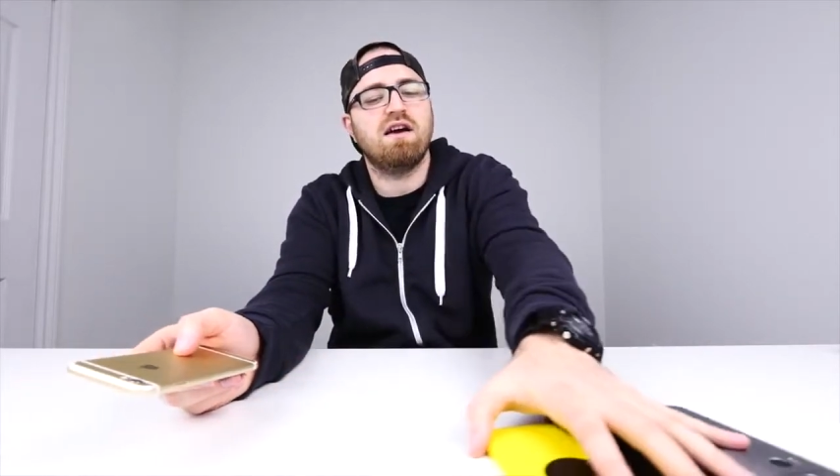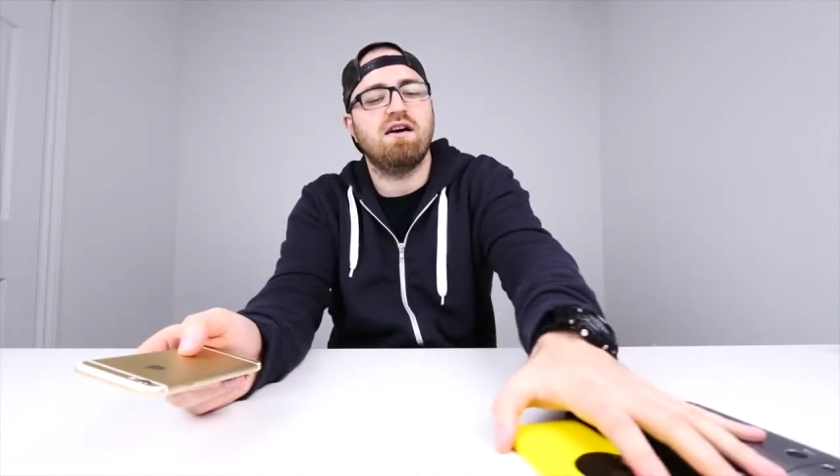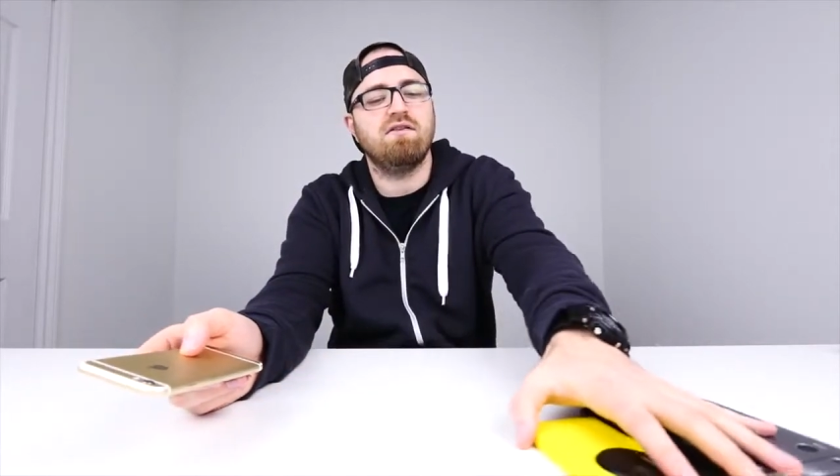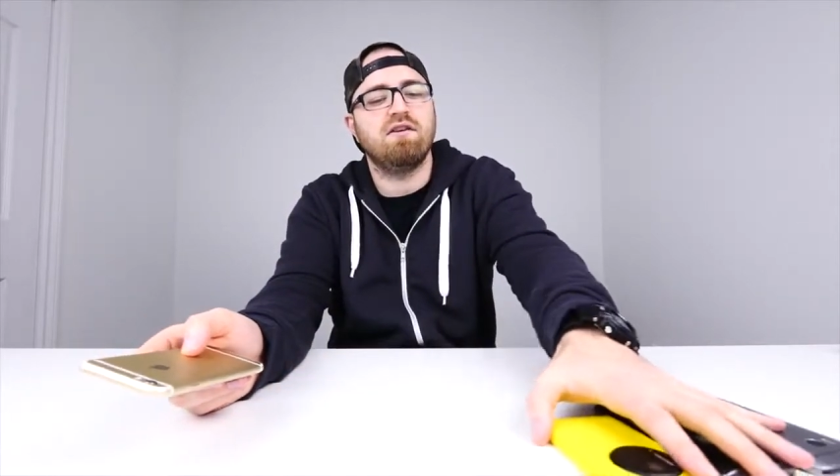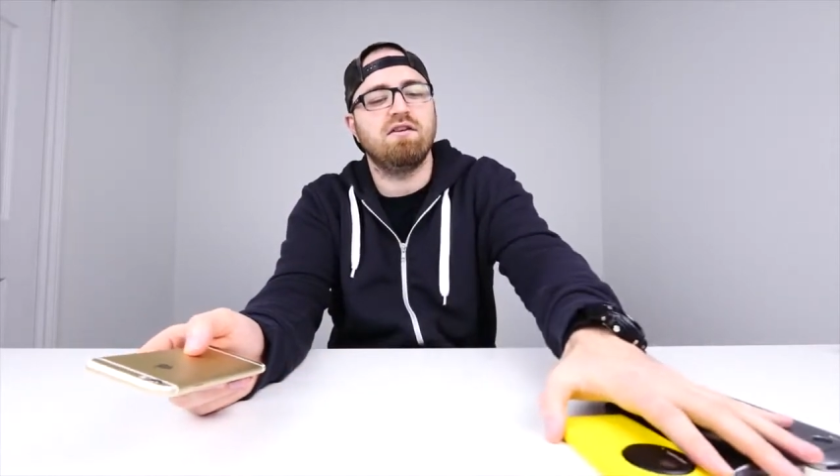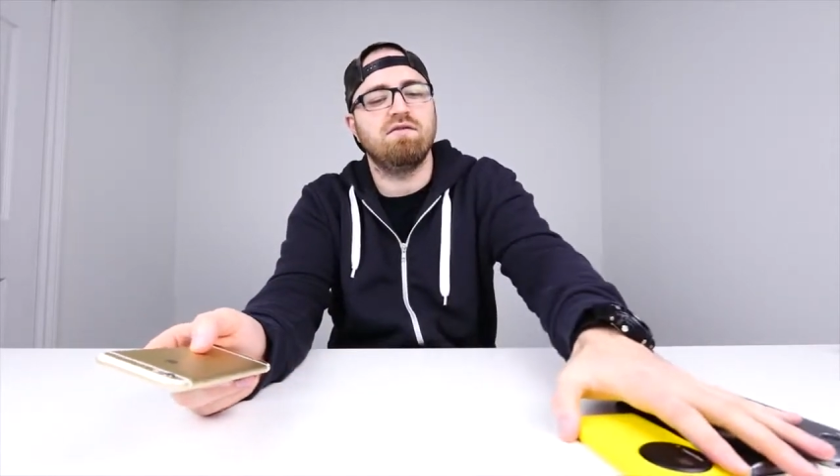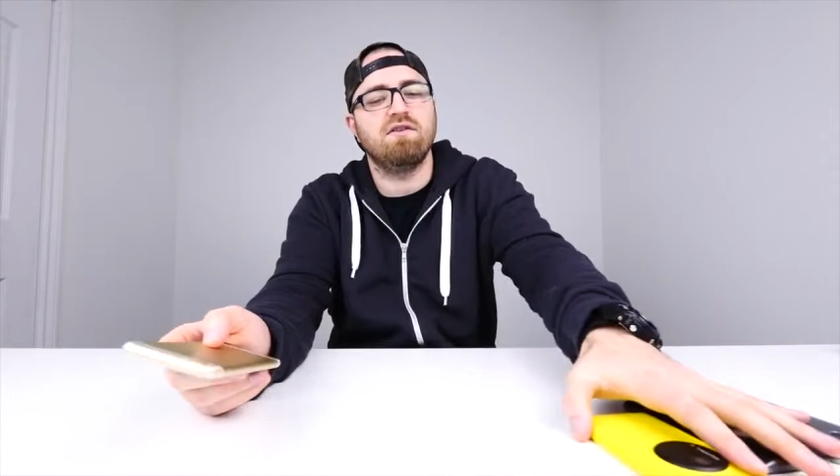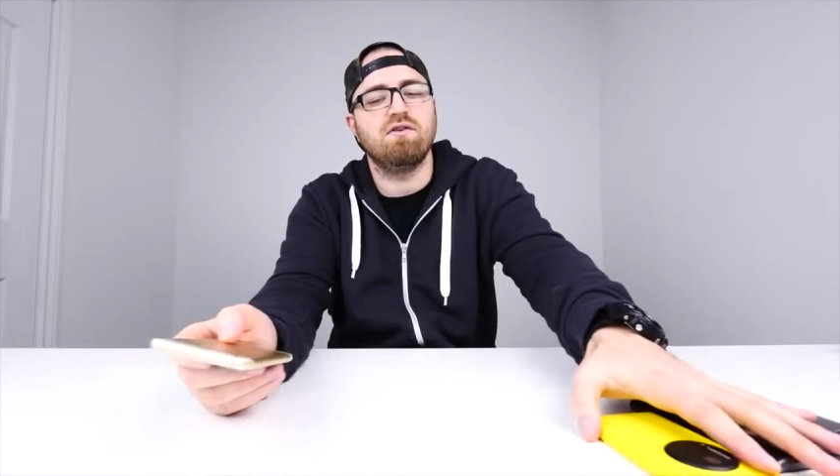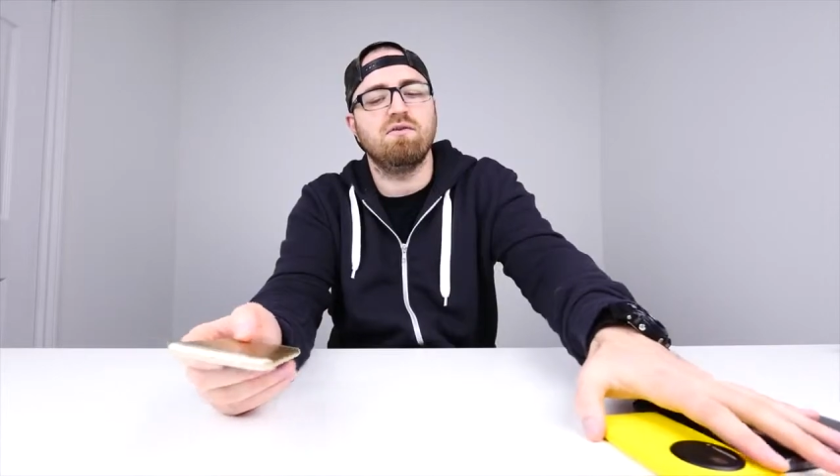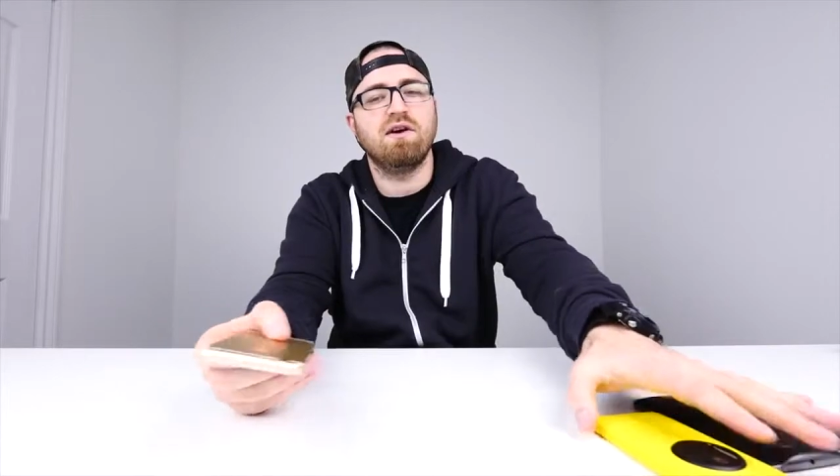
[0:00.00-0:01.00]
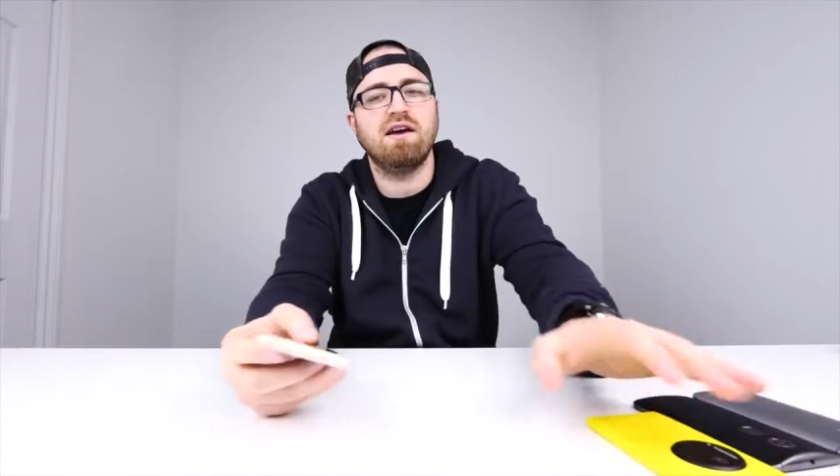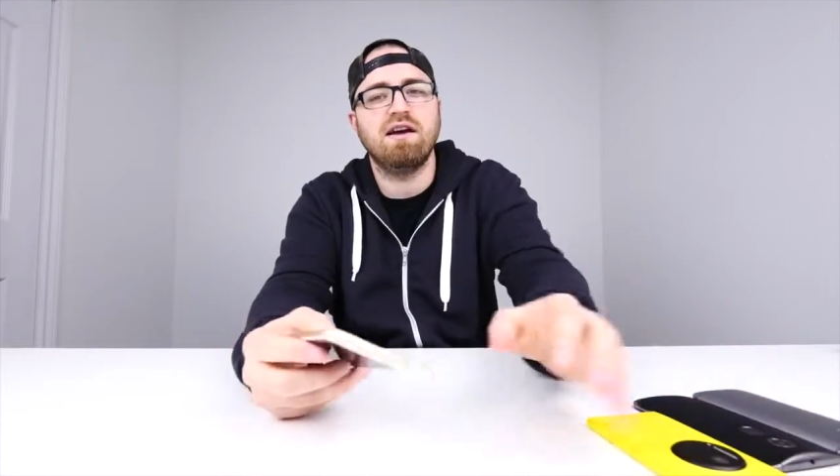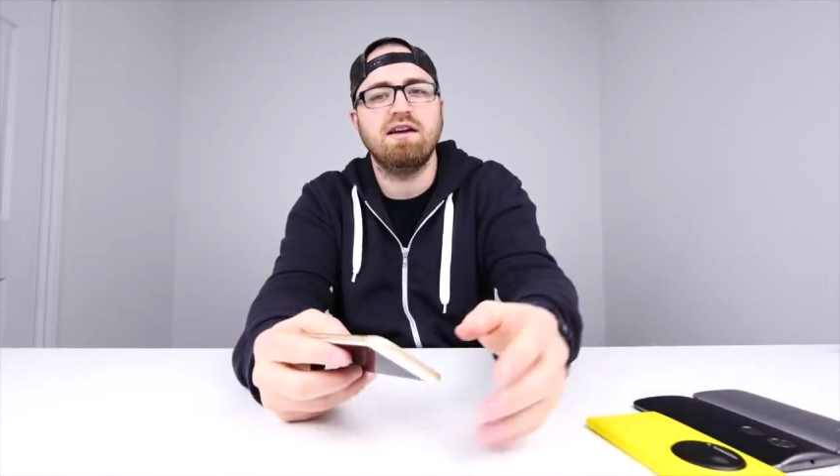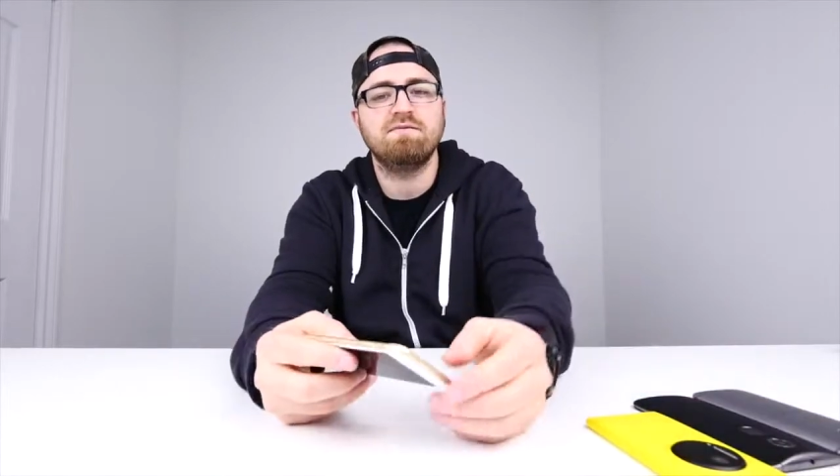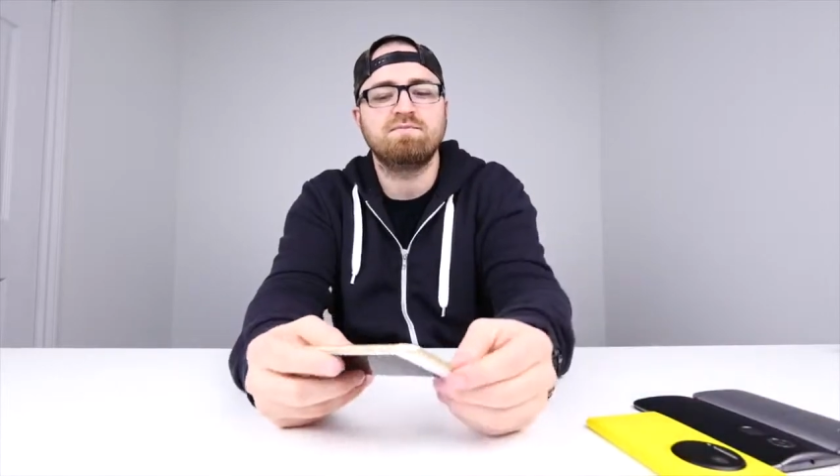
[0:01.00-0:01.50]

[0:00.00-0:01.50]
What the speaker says: out of the way.